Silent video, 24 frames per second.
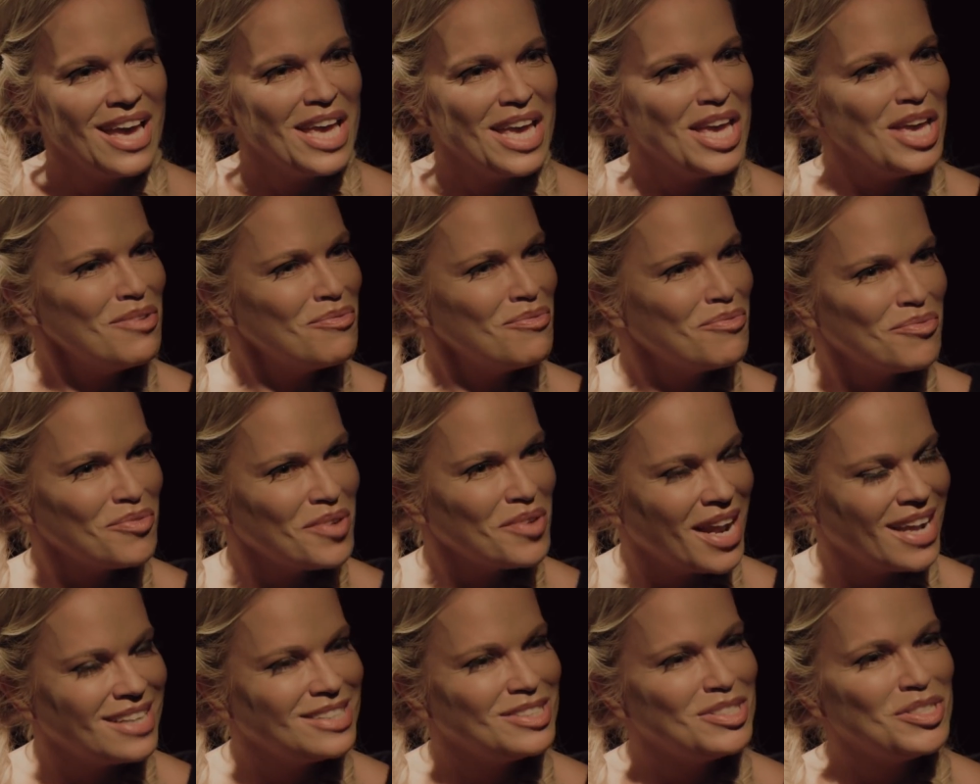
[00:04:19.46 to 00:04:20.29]
He
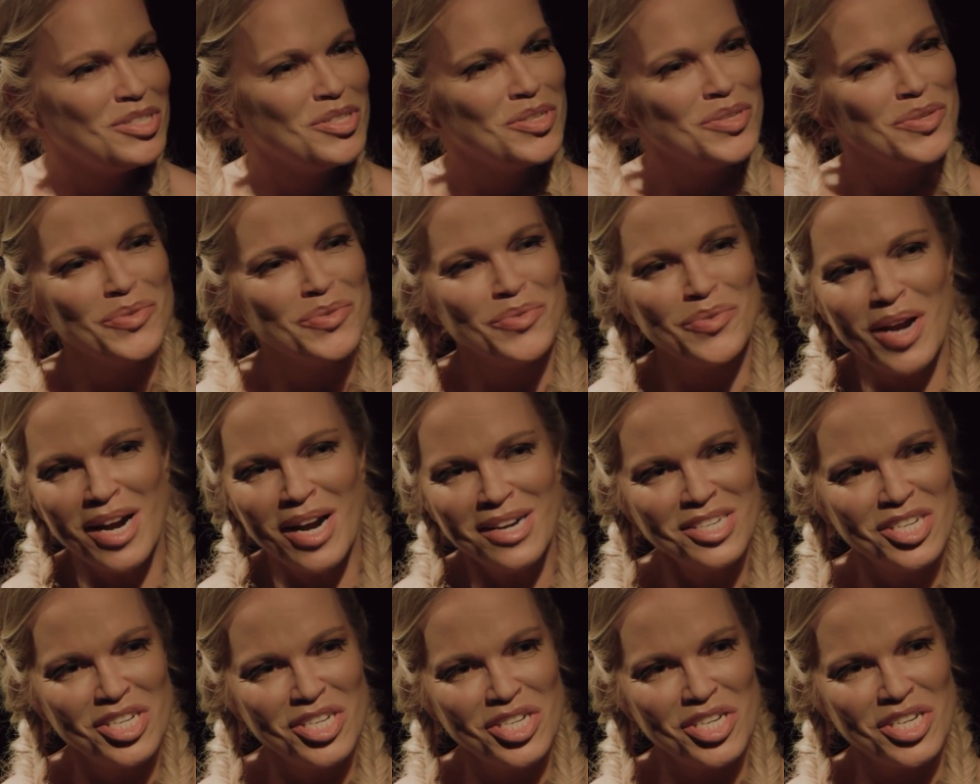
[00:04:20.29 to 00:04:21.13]
fled to
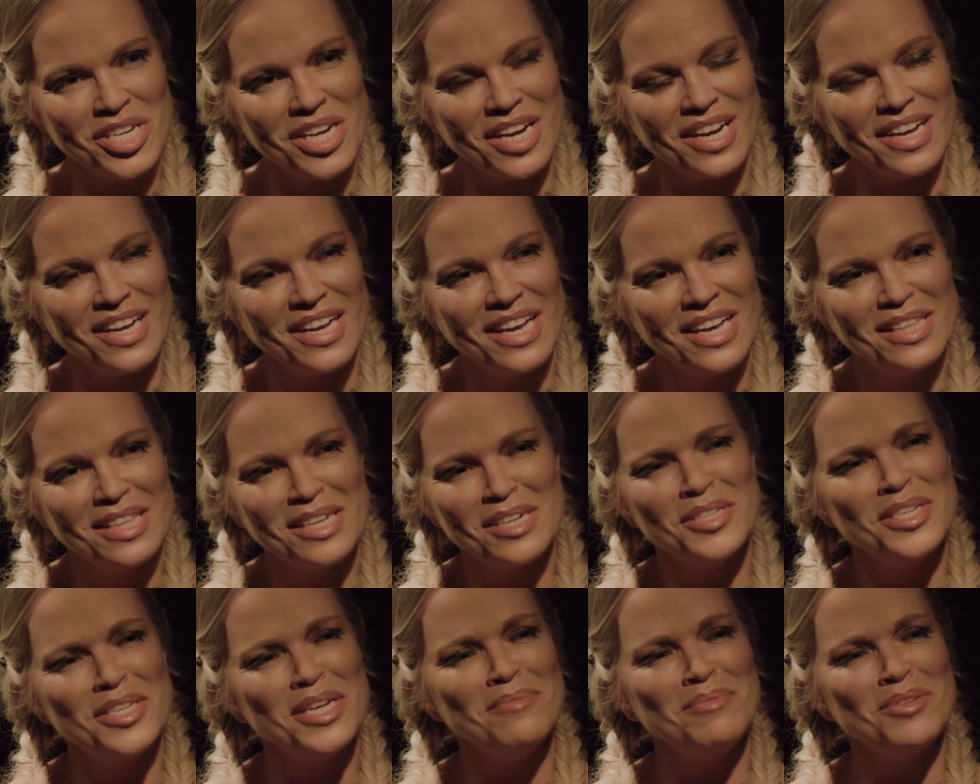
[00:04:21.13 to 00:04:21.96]
Russia. There
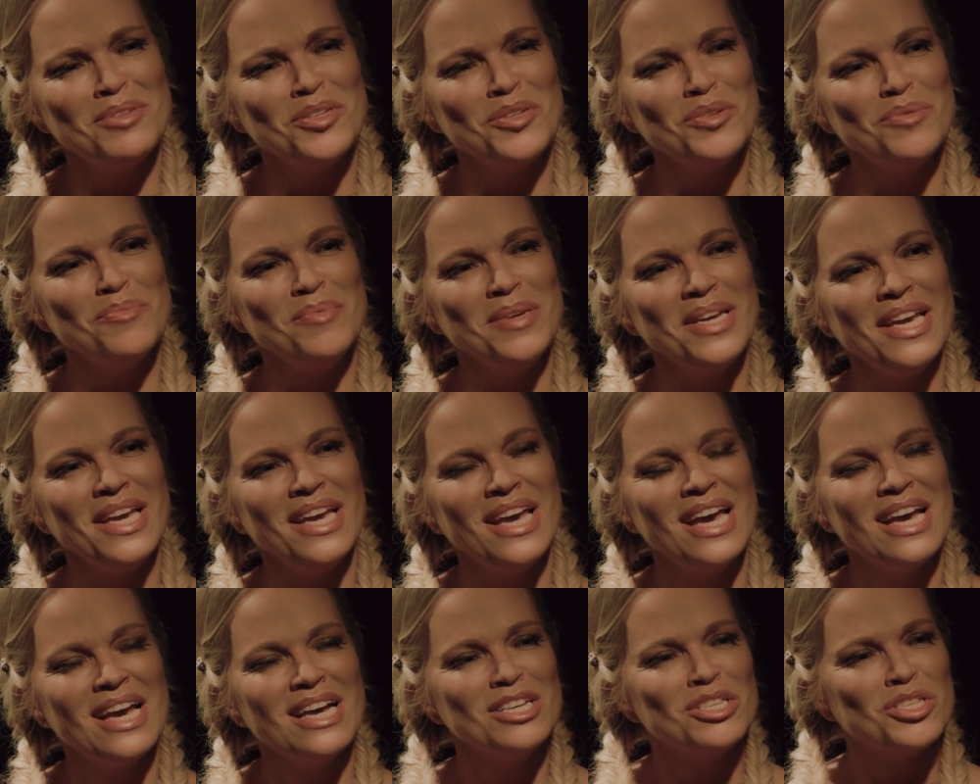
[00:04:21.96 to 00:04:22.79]
seems to be
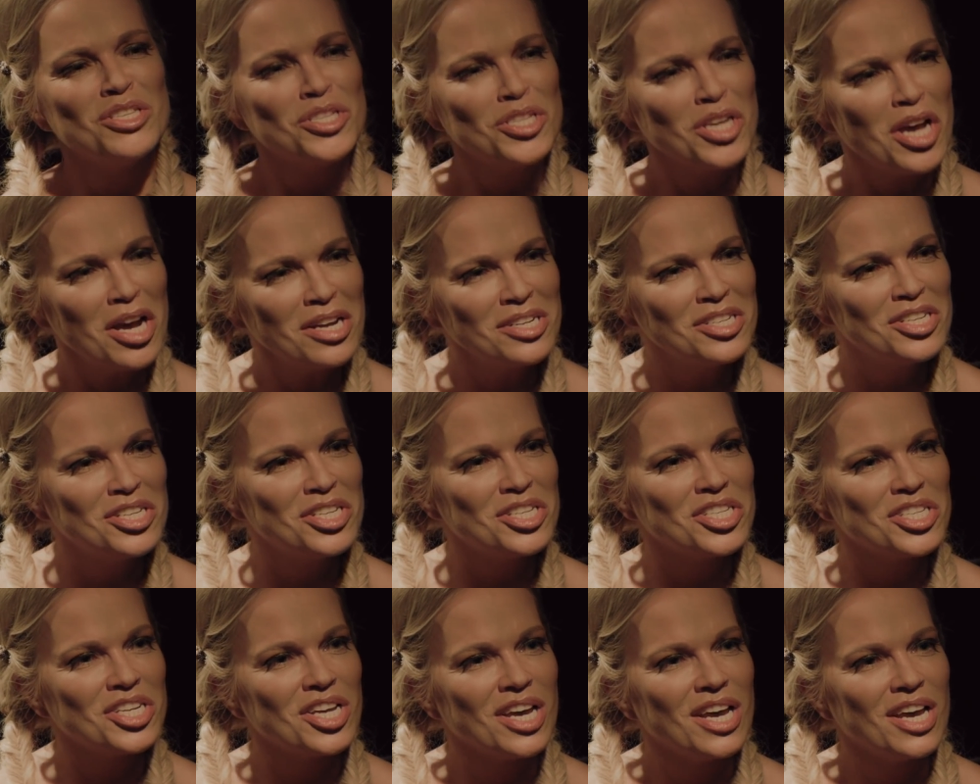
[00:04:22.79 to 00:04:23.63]

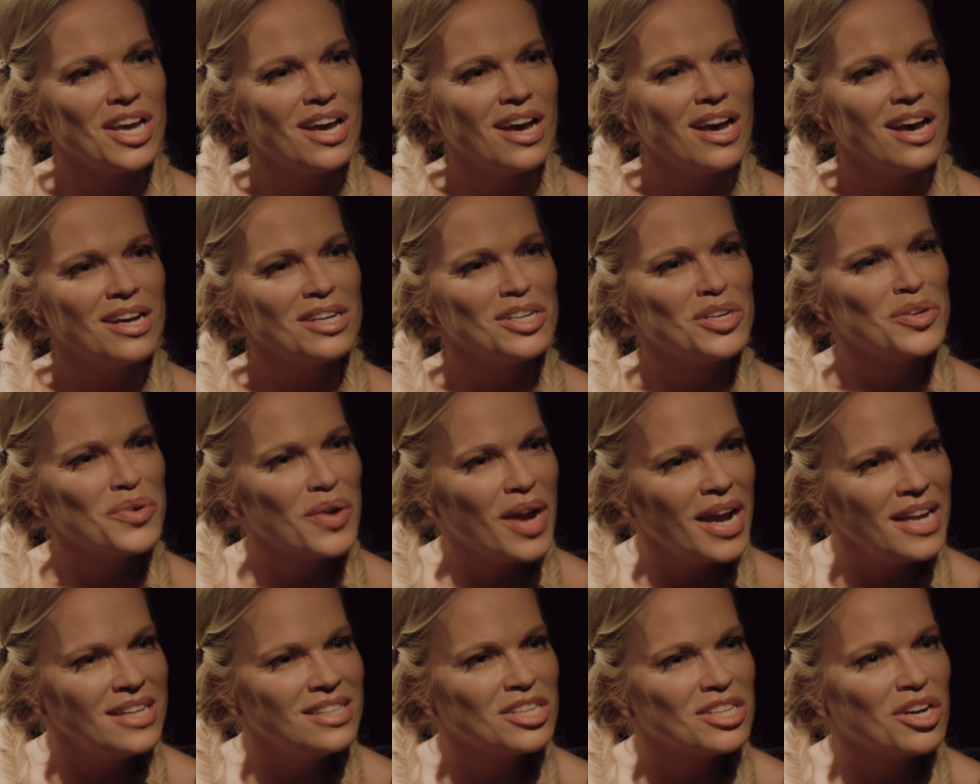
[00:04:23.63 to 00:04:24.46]
such a
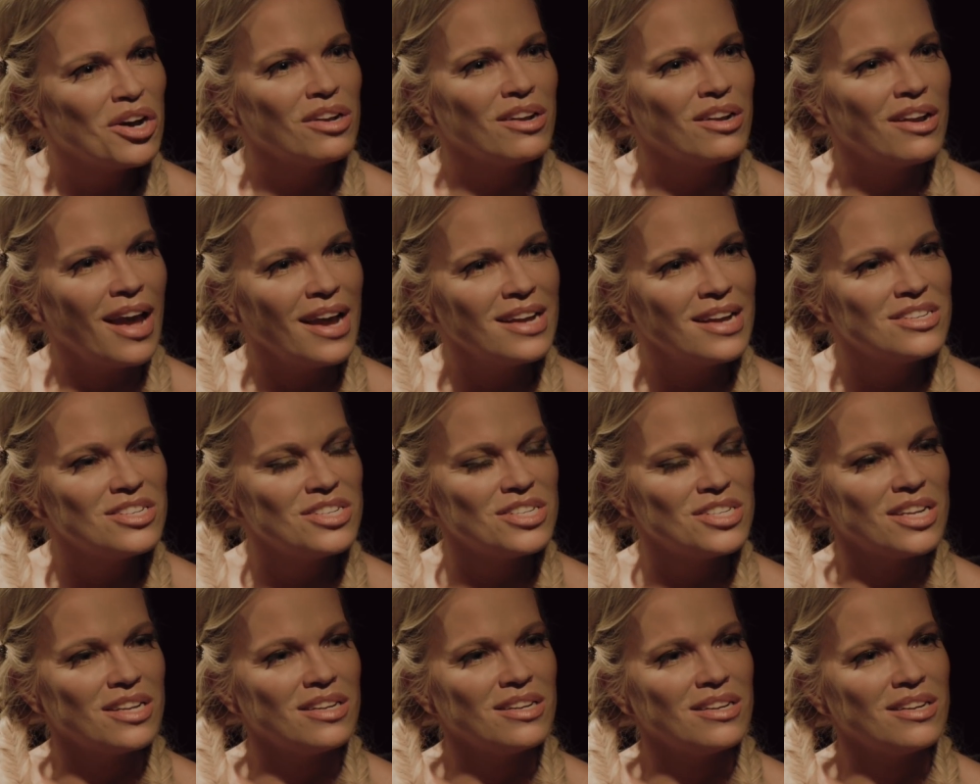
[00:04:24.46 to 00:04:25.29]
great
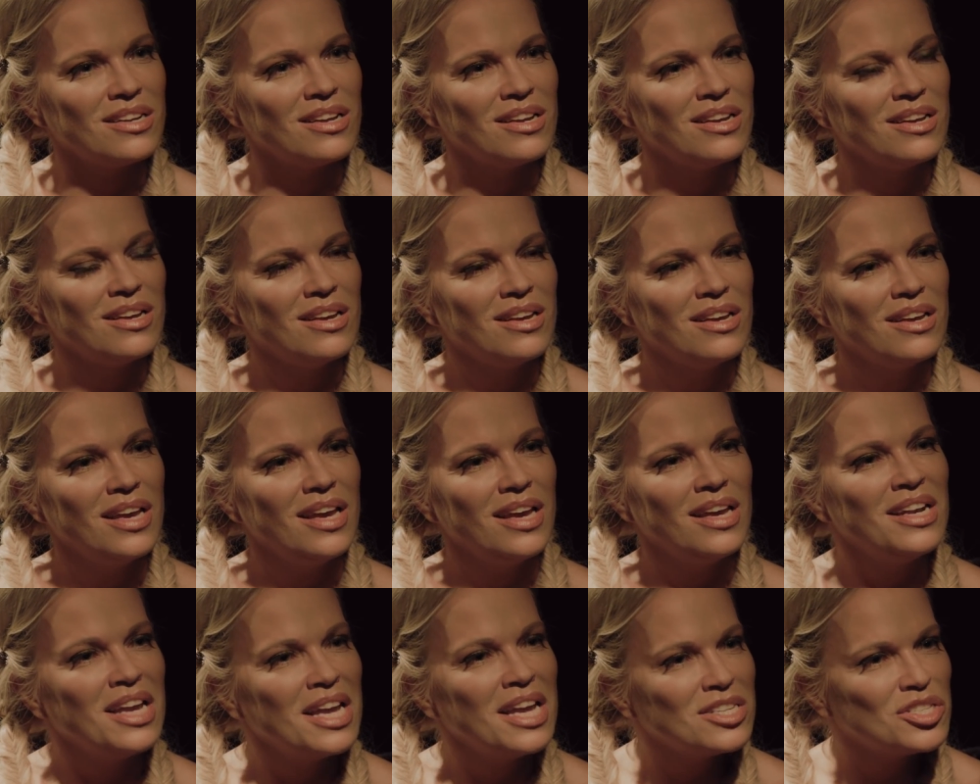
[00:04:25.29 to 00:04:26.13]
connection
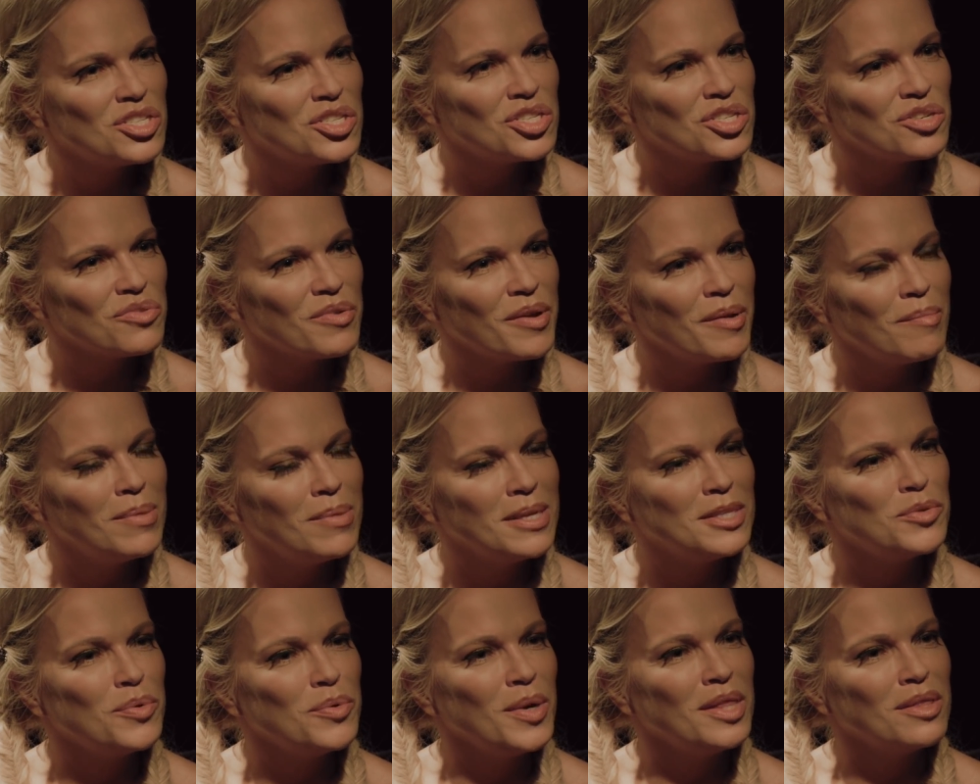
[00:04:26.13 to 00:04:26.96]
in history
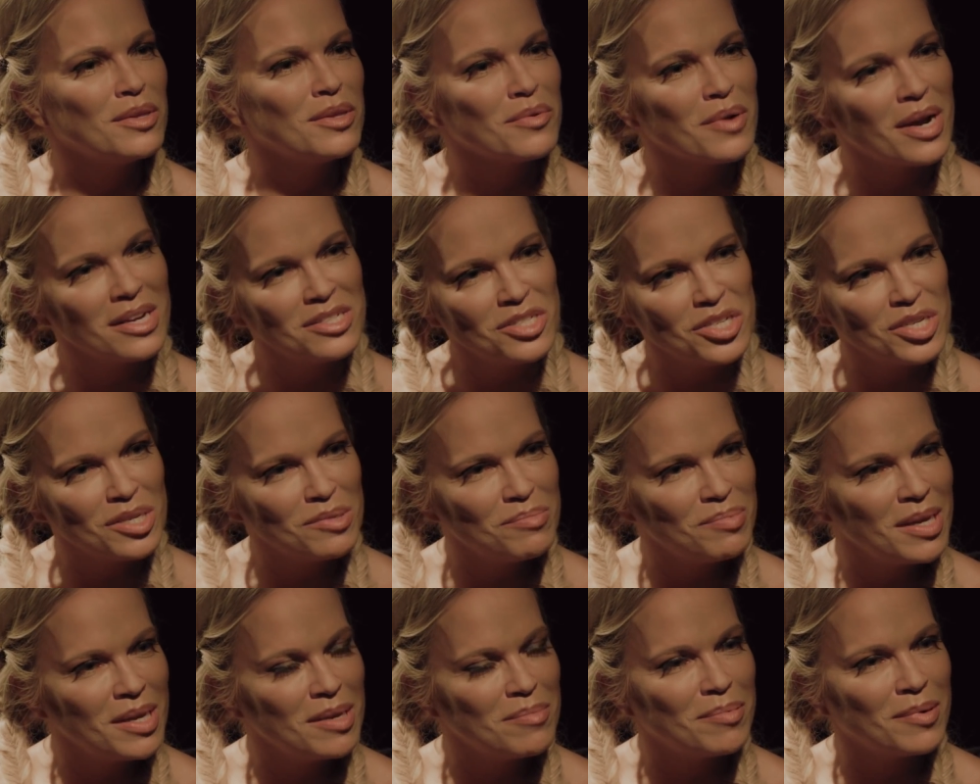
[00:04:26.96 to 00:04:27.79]
between the Russian
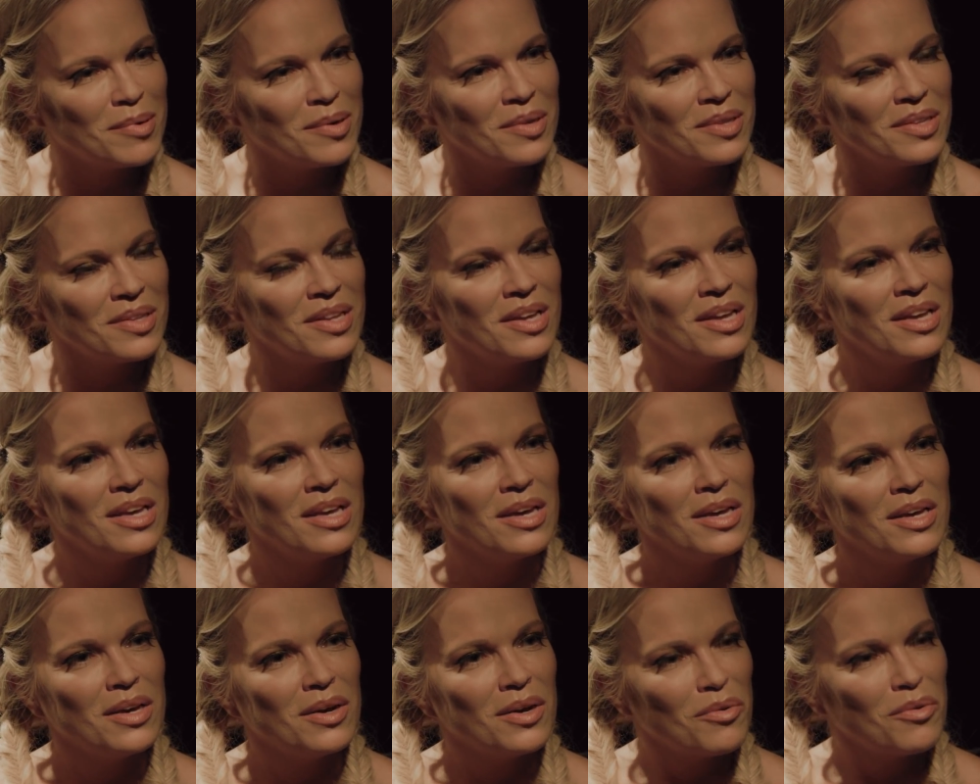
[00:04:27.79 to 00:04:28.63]
people
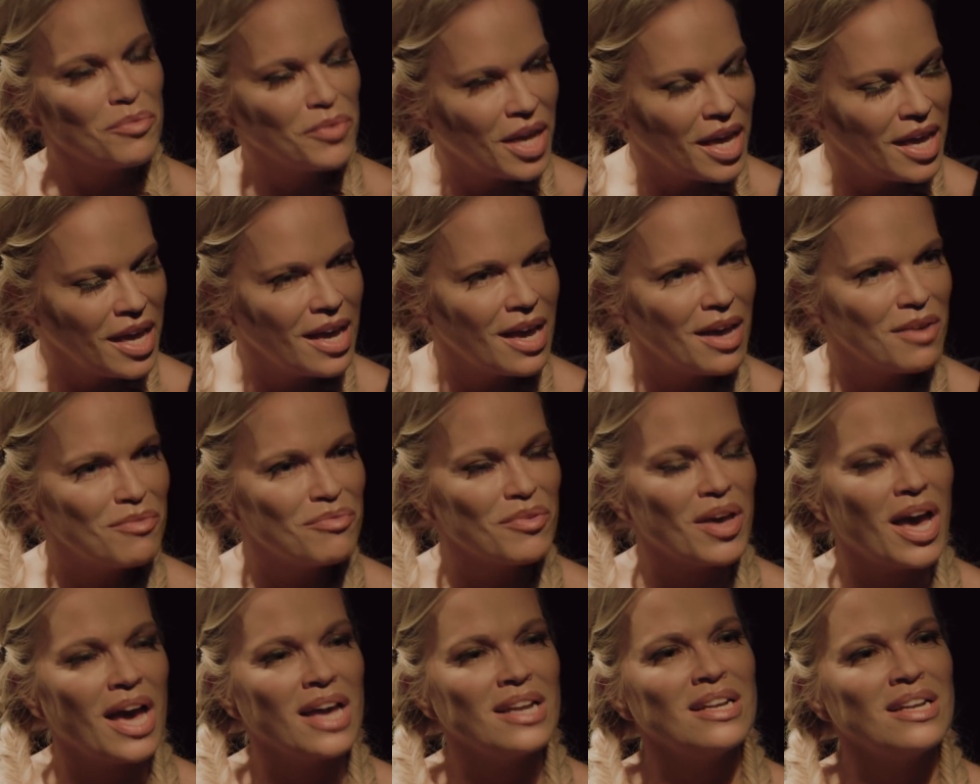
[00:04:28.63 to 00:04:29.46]
of Kiev
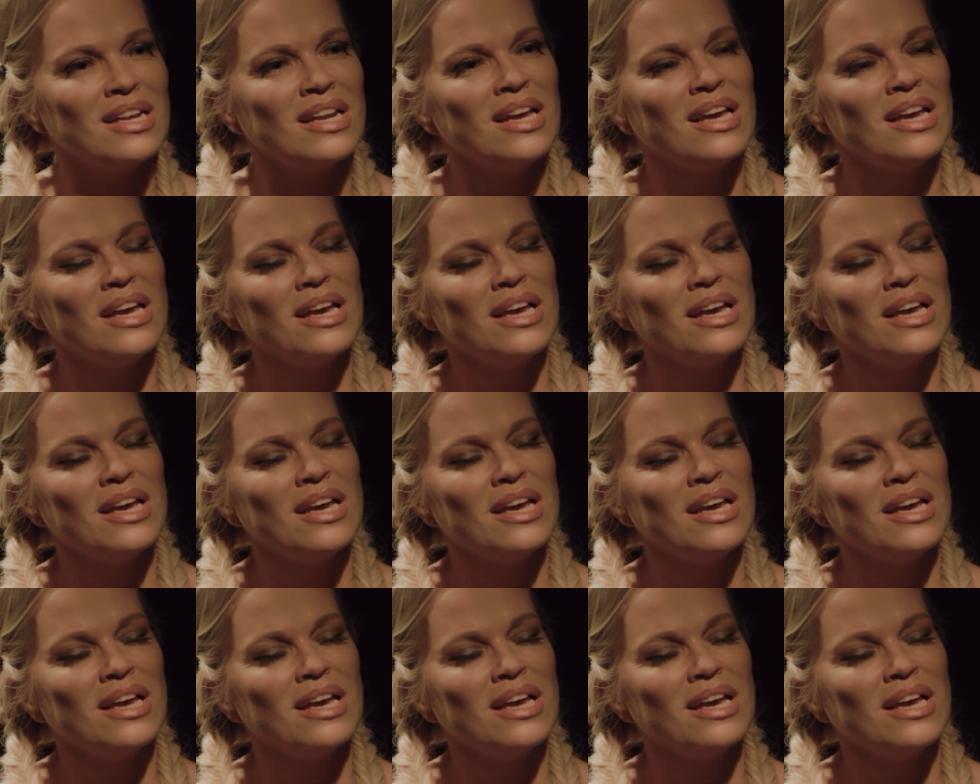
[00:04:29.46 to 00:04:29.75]
and